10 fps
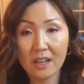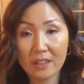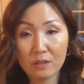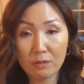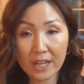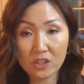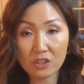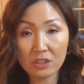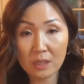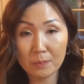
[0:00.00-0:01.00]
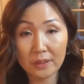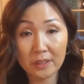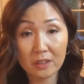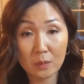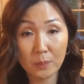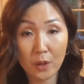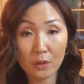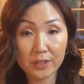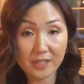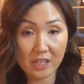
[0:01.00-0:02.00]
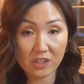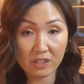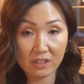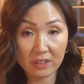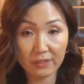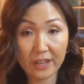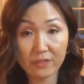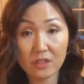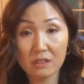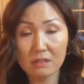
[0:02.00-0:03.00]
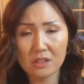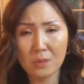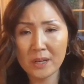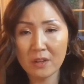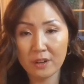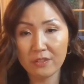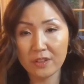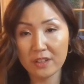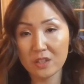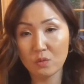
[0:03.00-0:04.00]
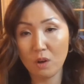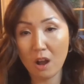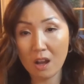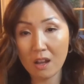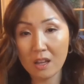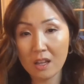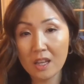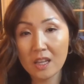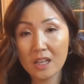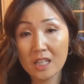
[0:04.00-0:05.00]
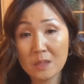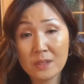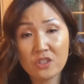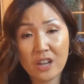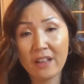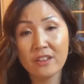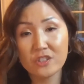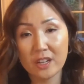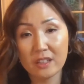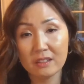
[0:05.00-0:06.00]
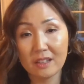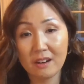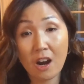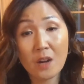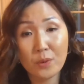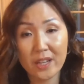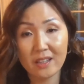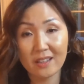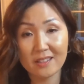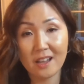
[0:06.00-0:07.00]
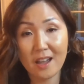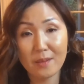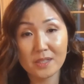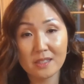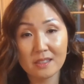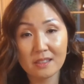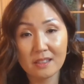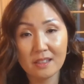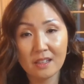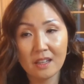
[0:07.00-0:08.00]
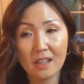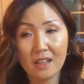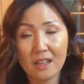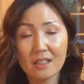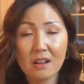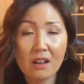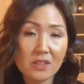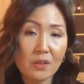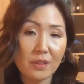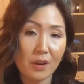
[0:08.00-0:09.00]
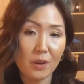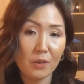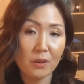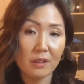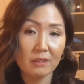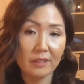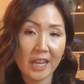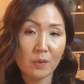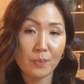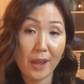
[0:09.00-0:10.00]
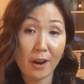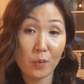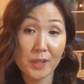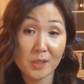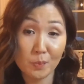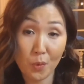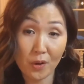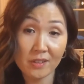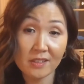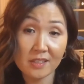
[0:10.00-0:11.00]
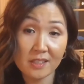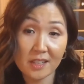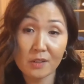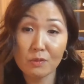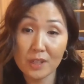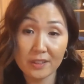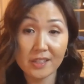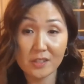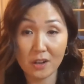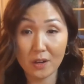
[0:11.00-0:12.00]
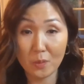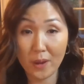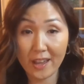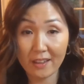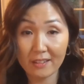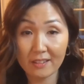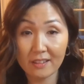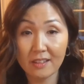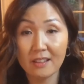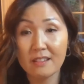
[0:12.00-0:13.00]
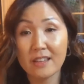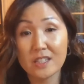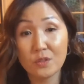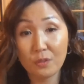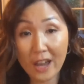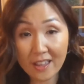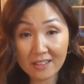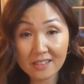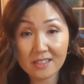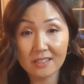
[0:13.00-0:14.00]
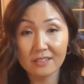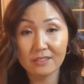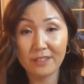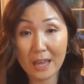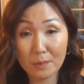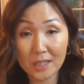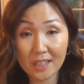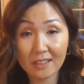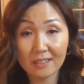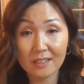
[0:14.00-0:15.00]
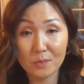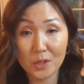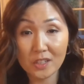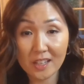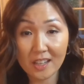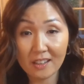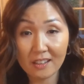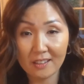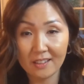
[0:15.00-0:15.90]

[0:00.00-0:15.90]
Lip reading: and the racial and political polarization that have left so many of our feelings raw, it's been challenging and heartbreaking at times. It's also, though, laid bare what's important in a really stark way. That's friends, family, community,